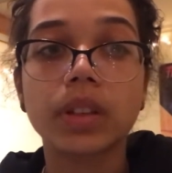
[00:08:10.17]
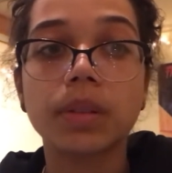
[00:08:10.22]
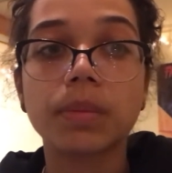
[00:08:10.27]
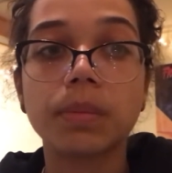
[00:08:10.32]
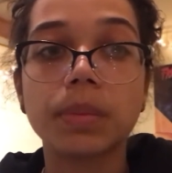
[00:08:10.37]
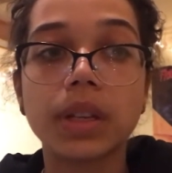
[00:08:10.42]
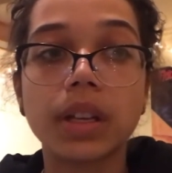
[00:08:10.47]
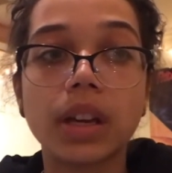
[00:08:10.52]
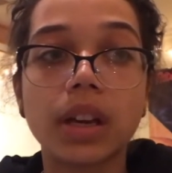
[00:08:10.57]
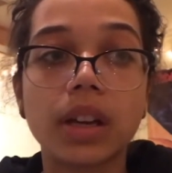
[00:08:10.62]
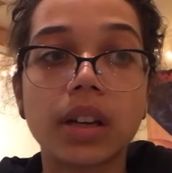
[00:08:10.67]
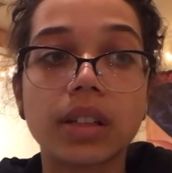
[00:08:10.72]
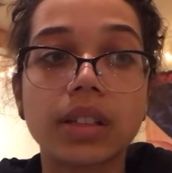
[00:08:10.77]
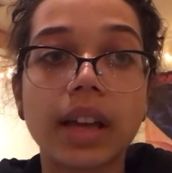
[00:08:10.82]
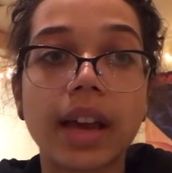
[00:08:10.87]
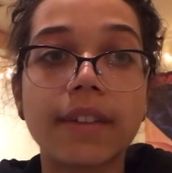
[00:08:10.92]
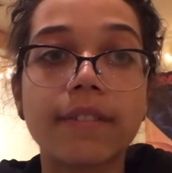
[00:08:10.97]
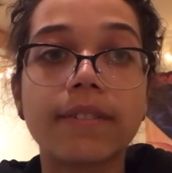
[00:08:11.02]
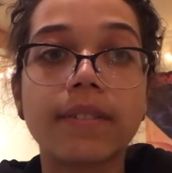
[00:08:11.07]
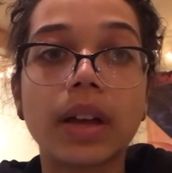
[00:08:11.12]
because
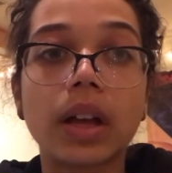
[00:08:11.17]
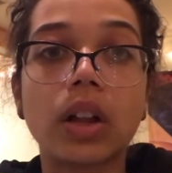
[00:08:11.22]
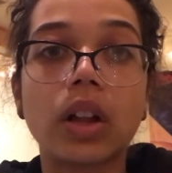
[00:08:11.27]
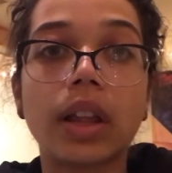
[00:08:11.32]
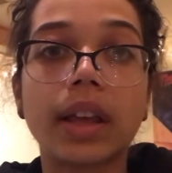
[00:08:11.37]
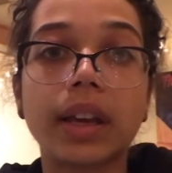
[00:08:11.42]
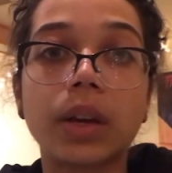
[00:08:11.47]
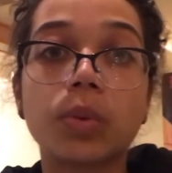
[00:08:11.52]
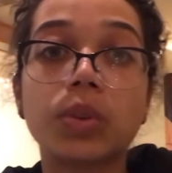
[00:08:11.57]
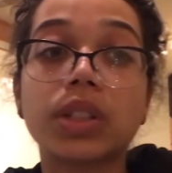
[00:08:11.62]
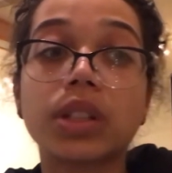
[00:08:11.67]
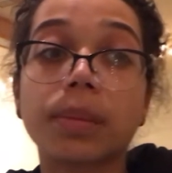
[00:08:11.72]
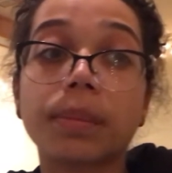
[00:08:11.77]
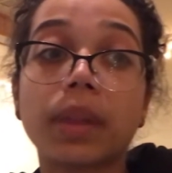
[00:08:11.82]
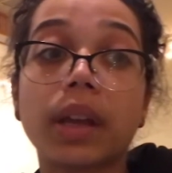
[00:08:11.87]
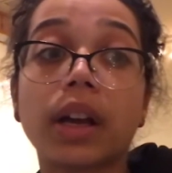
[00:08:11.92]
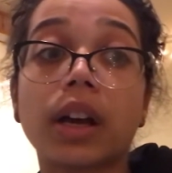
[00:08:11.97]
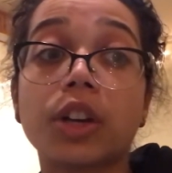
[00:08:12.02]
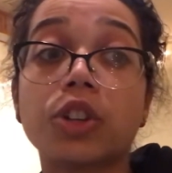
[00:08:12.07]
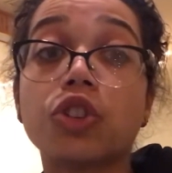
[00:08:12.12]
I felt like it was
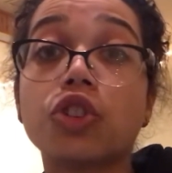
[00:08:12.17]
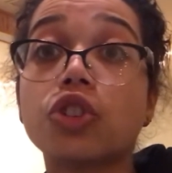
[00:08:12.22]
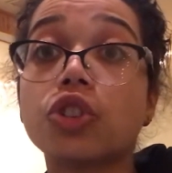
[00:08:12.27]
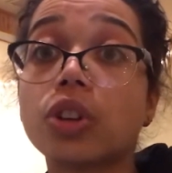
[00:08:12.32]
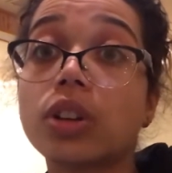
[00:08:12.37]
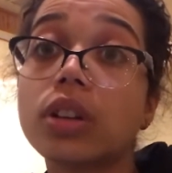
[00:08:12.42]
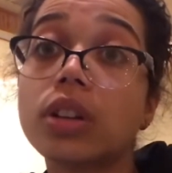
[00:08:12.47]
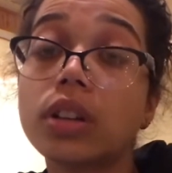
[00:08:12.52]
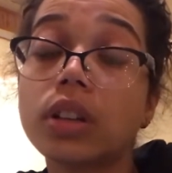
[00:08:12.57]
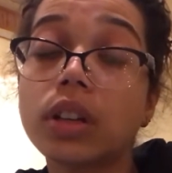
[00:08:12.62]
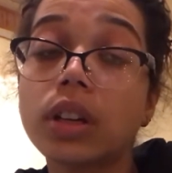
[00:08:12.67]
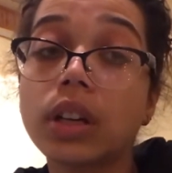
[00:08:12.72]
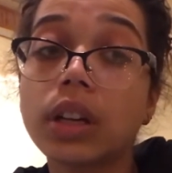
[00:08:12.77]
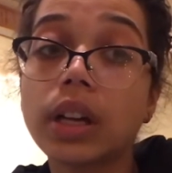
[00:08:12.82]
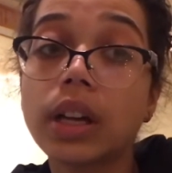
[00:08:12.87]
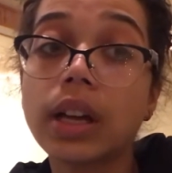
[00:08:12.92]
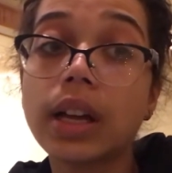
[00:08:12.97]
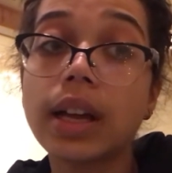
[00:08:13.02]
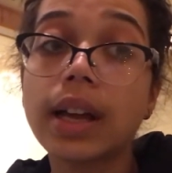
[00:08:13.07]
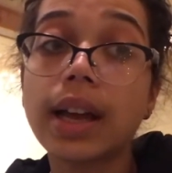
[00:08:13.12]
something I should
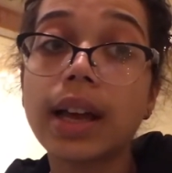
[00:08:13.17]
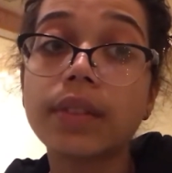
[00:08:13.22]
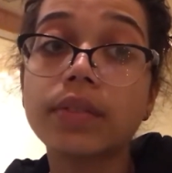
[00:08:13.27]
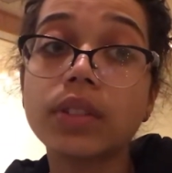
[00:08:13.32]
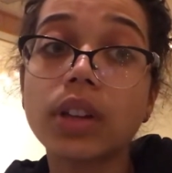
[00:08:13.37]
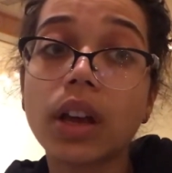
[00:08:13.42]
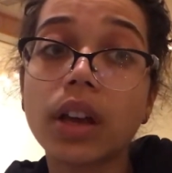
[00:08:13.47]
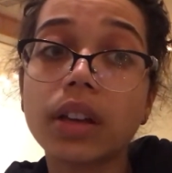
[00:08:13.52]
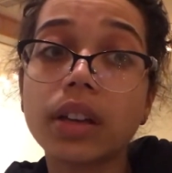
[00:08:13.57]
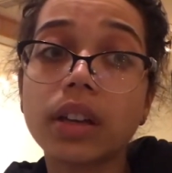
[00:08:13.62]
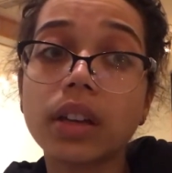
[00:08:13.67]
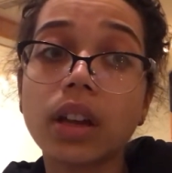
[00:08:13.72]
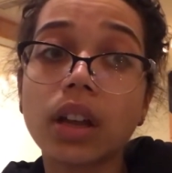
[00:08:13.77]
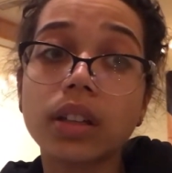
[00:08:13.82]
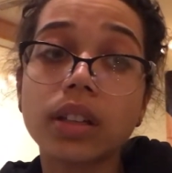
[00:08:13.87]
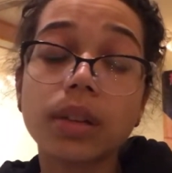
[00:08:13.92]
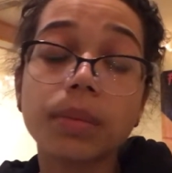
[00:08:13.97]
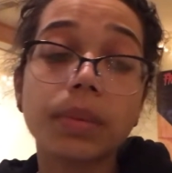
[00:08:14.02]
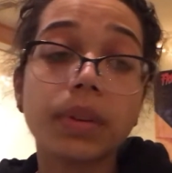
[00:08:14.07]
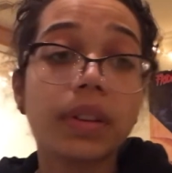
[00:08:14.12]
have done and not
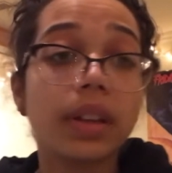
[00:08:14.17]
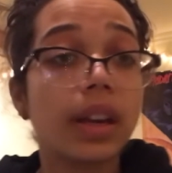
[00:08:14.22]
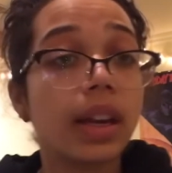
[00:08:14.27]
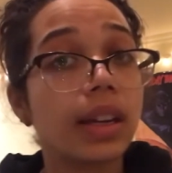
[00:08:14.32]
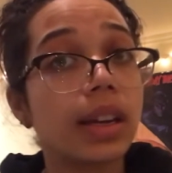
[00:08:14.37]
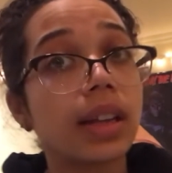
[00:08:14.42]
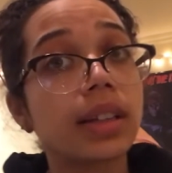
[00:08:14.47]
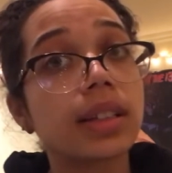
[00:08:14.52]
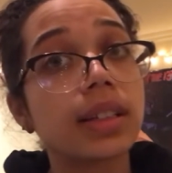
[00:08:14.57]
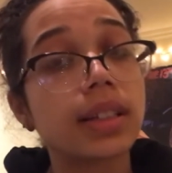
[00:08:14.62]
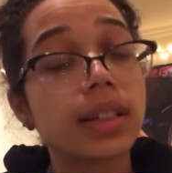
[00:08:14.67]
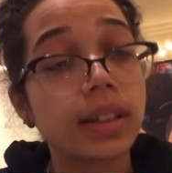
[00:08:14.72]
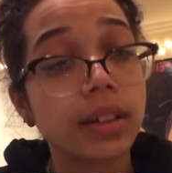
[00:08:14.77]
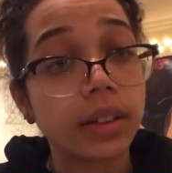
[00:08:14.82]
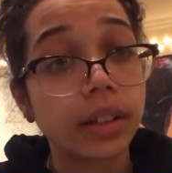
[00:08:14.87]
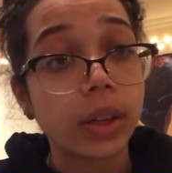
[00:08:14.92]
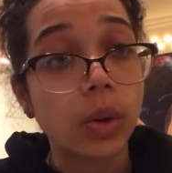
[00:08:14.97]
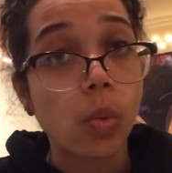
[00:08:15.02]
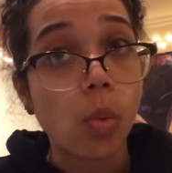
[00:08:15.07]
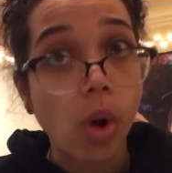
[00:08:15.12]
something that I
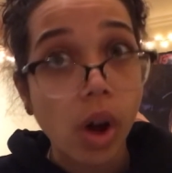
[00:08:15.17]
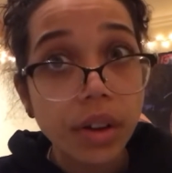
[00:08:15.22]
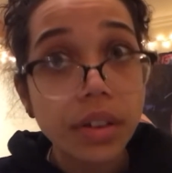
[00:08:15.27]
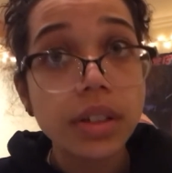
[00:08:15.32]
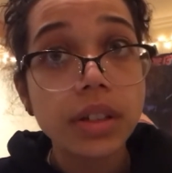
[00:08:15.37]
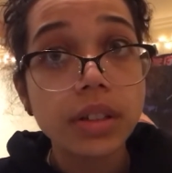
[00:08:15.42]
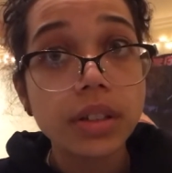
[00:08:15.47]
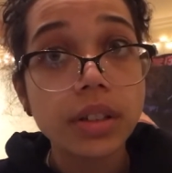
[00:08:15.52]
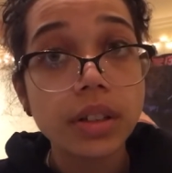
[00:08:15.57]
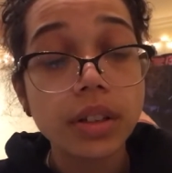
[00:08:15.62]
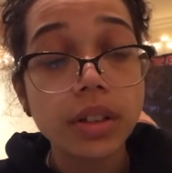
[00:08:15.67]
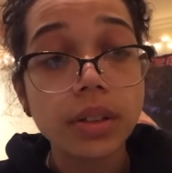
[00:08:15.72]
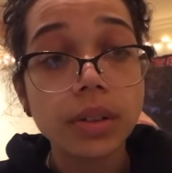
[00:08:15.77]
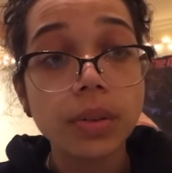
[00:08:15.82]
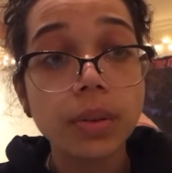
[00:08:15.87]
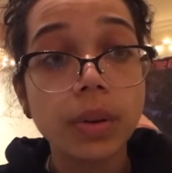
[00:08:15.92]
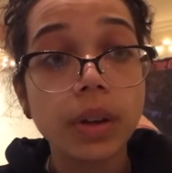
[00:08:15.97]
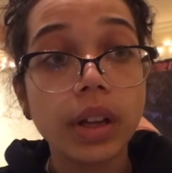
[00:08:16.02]
necessarily wanted to do.